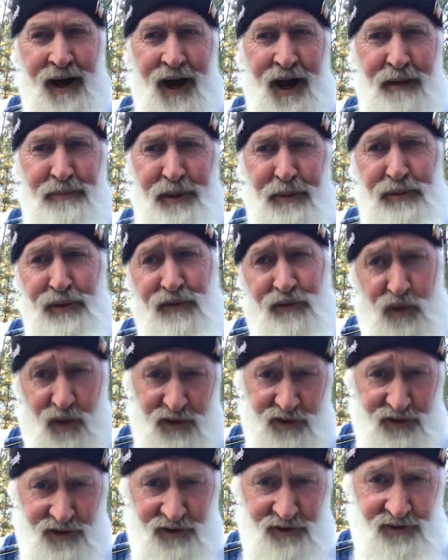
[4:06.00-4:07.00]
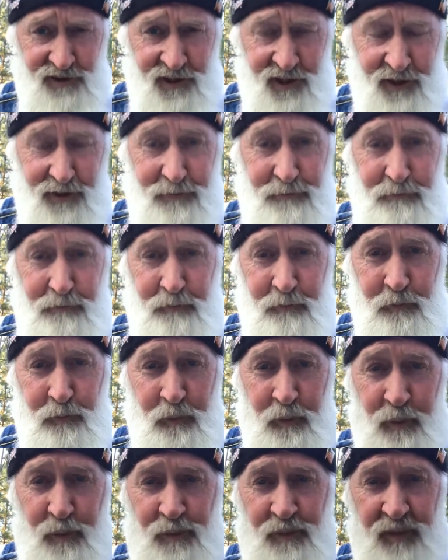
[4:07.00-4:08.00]
Hi people of Washington State.
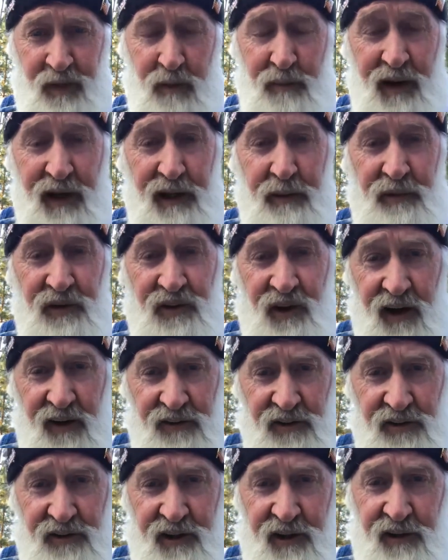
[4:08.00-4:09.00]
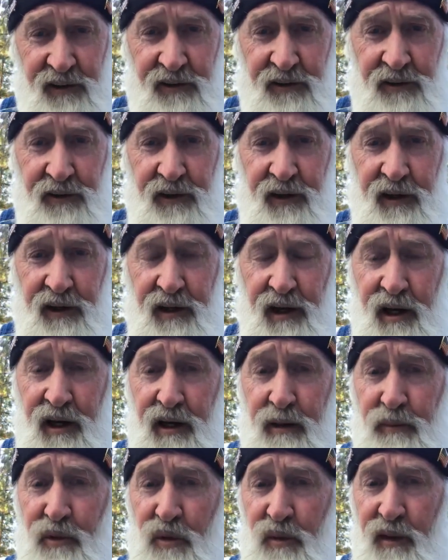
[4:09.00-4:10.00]
My name is Isaac Taylor and I
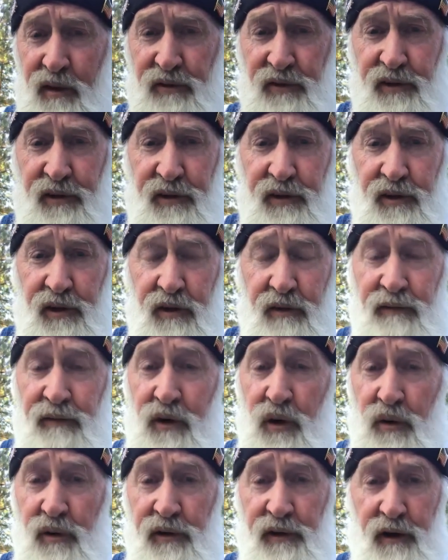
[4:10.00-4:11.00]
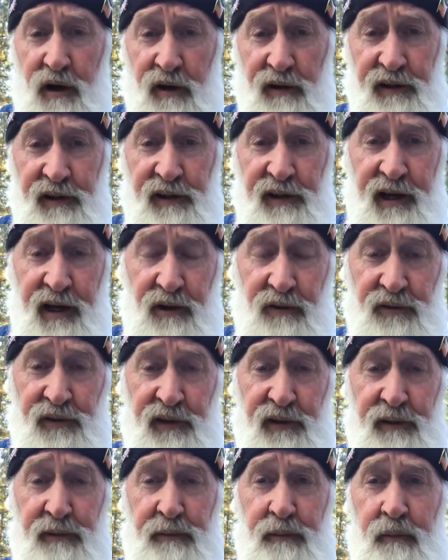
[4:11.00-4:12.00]
am a resident of Okanagan
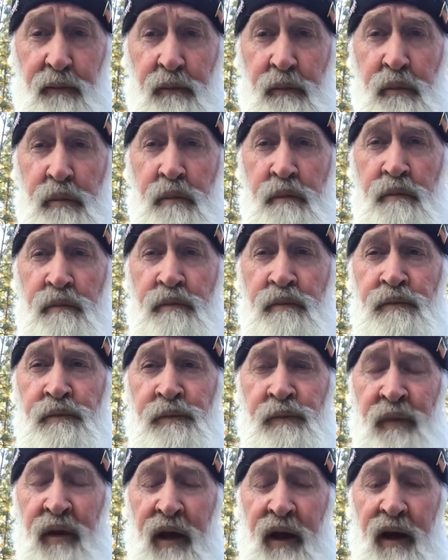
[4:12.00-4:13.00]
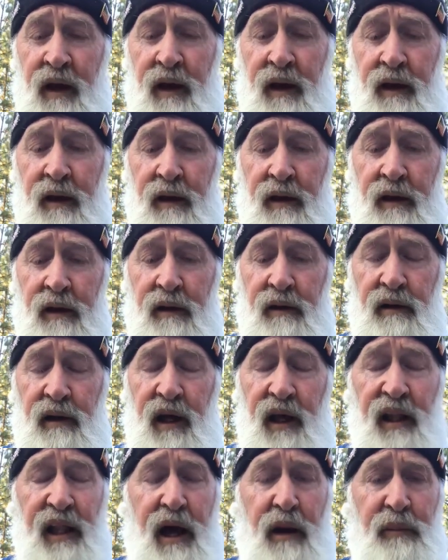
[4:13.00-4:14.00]
County.
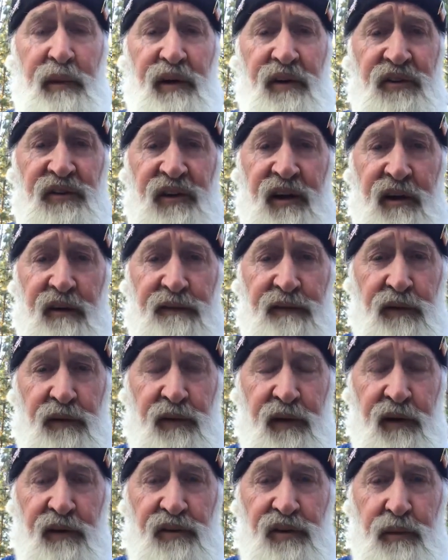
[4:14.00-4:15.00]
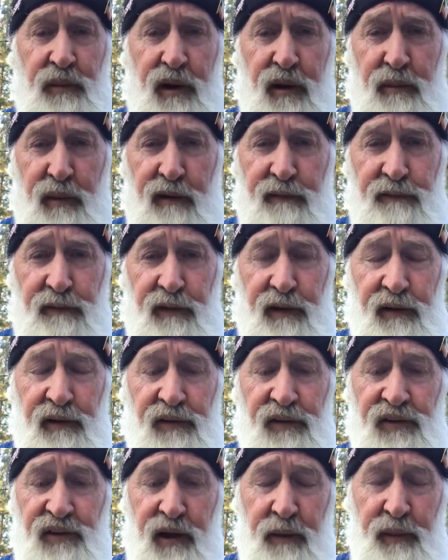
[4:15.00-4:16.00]
Allow me to say a few things about my friend
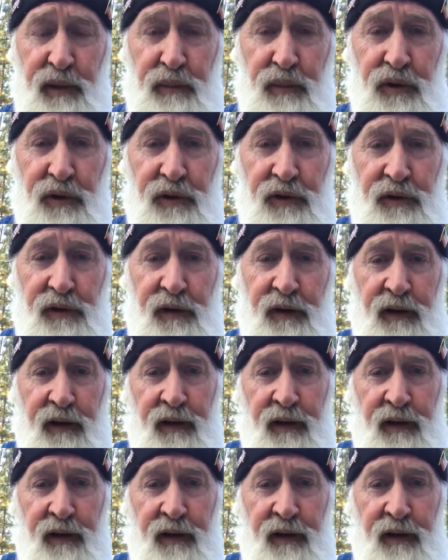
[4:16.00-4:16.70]
Semi Bird.